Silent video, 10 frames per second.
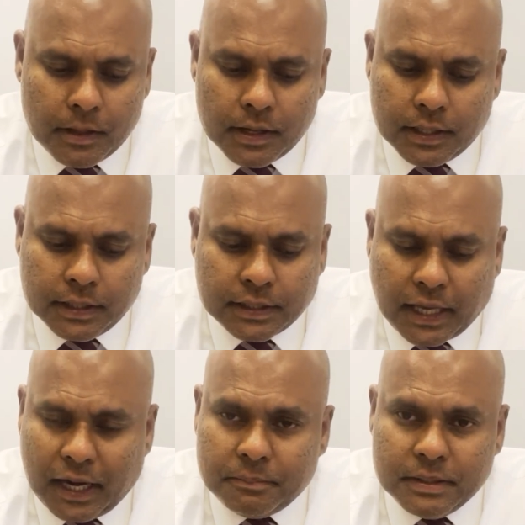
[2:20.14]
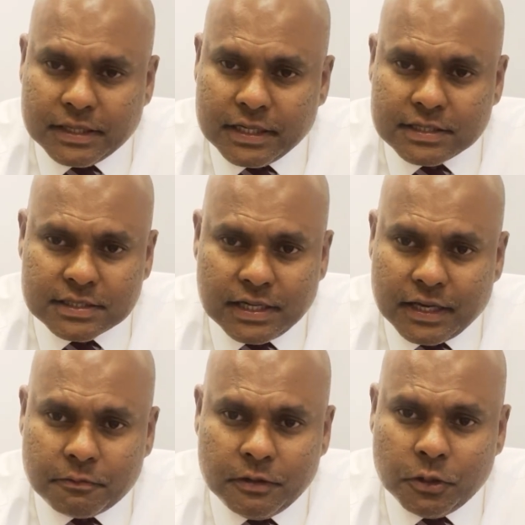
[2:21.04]
It can be things
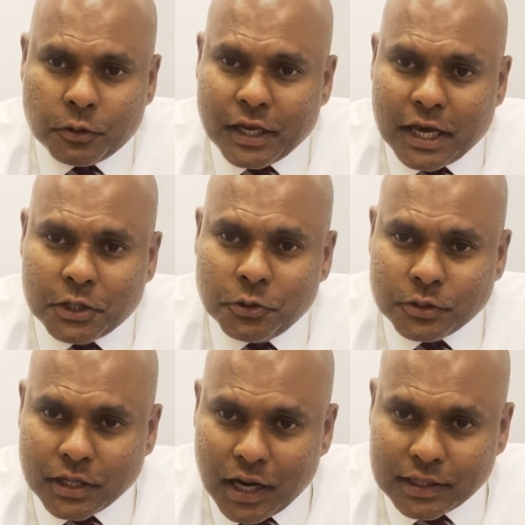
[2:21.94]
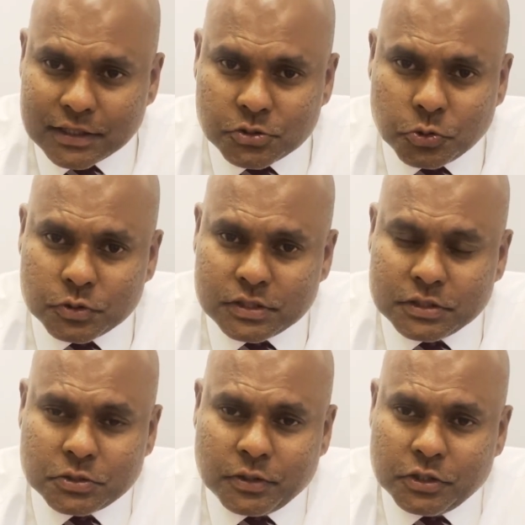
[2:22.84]
like we're looking at your data
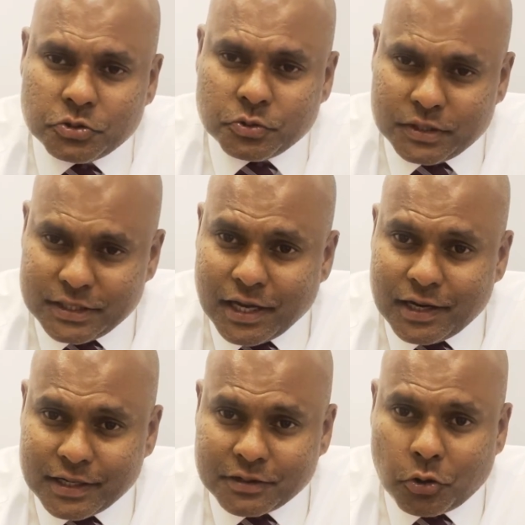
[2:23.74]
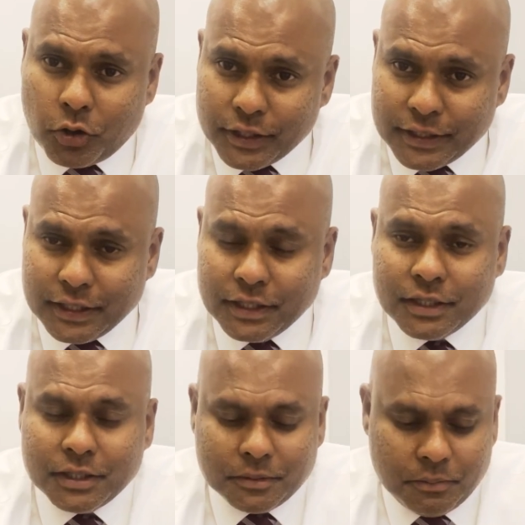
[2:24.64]
sources to ensure the data quality,
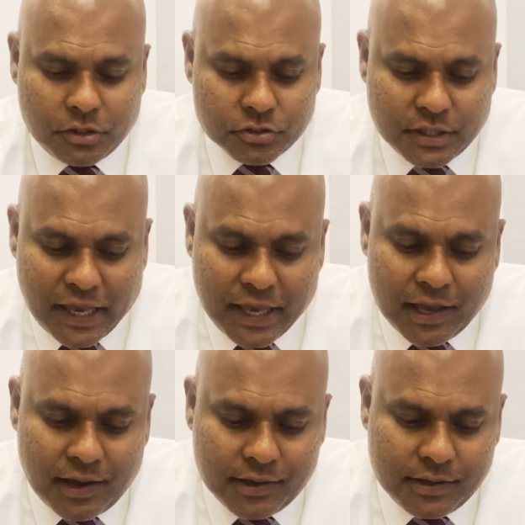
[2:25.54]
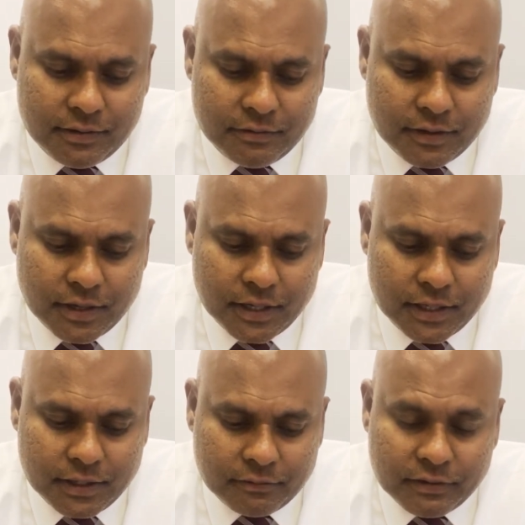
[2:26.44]
because AI
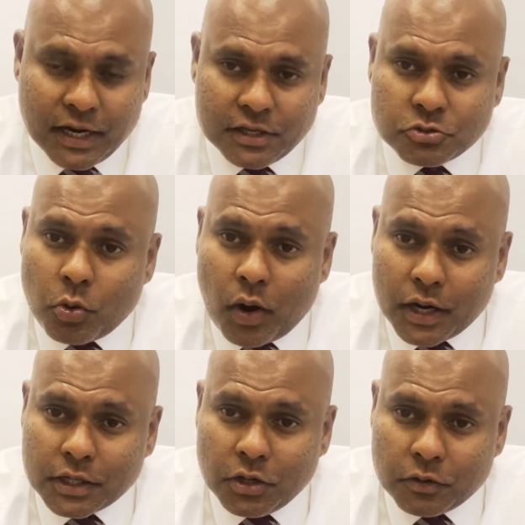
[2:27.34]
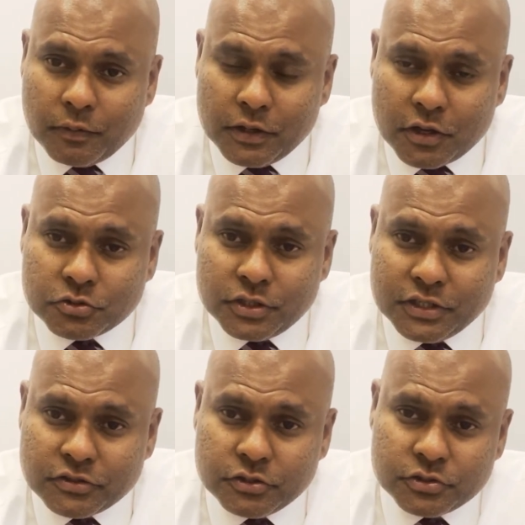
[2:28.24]
relies quite a lot when you're actually
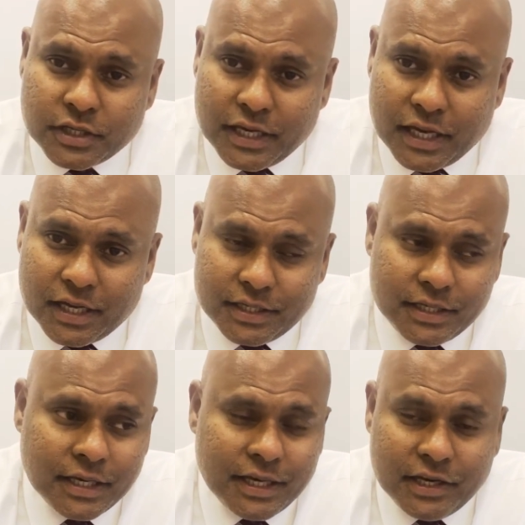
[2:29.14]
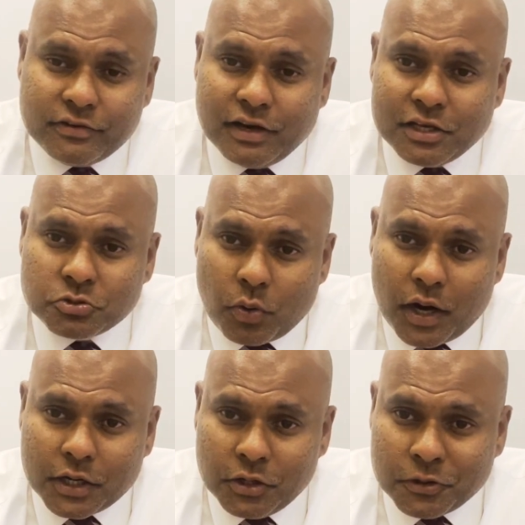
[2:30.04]
introducing AI. It relies
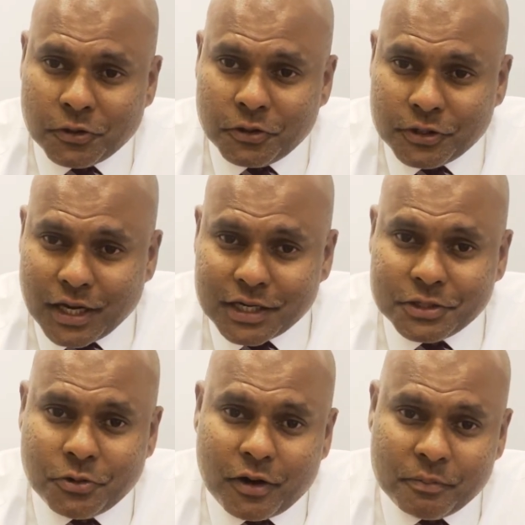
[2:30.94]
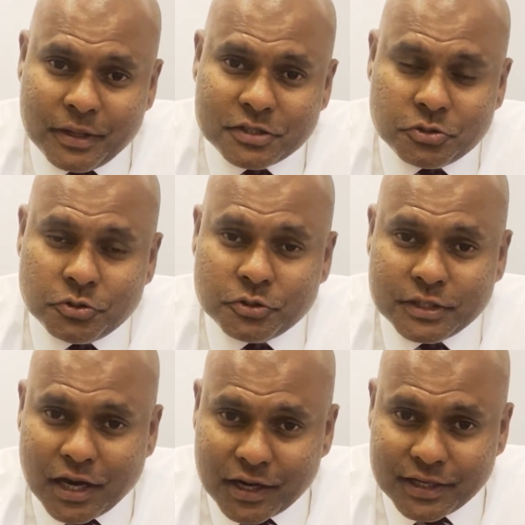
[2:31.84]
quite a lot on your data. You have to make sure your
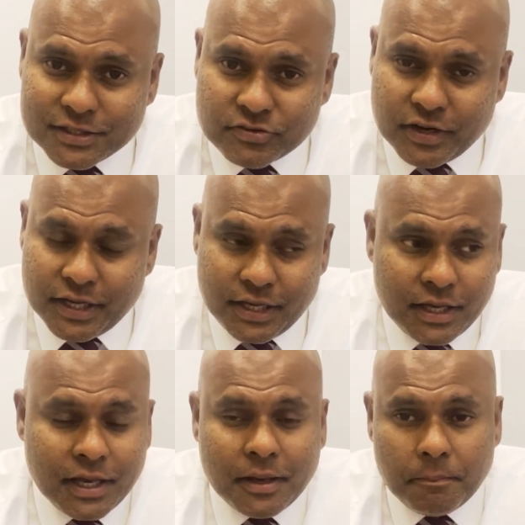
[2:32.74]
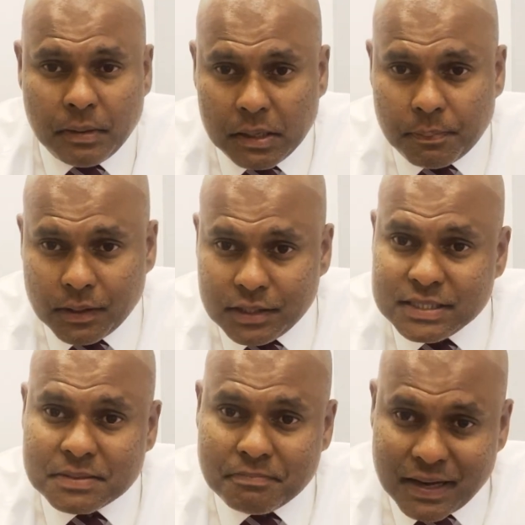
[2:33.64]
data is ready. People
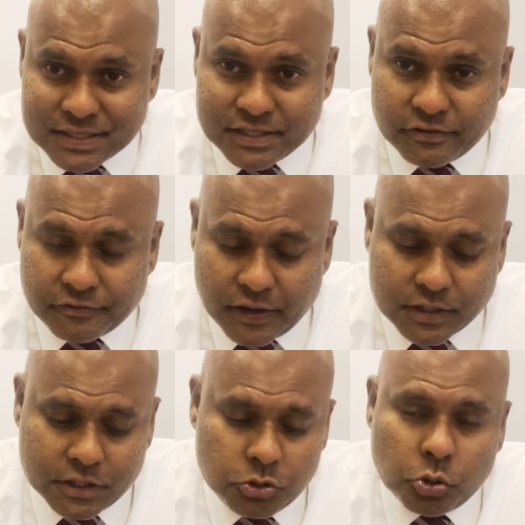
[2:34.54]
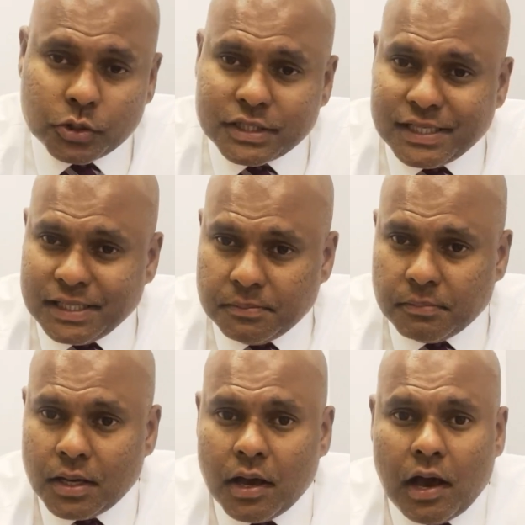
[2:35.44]
is a massive factor. Your
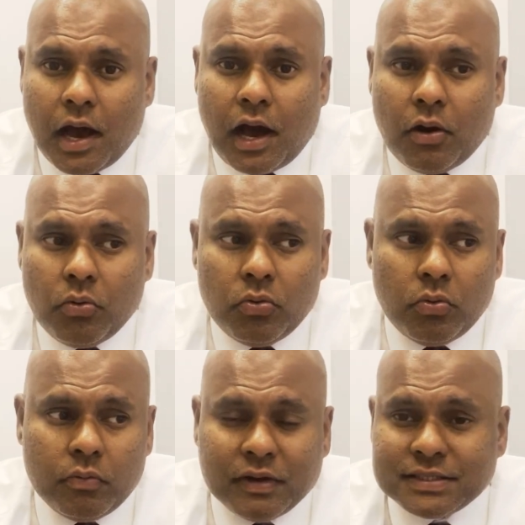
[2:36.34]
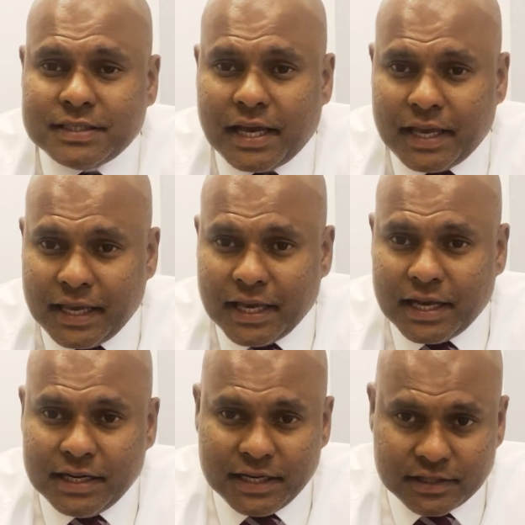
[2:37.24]
team, what's their
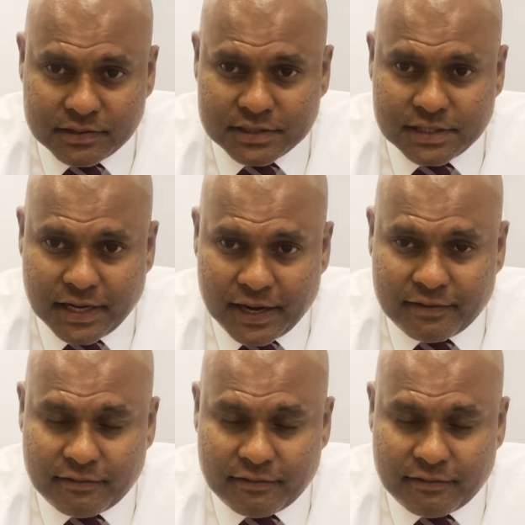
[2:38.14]
AI literacy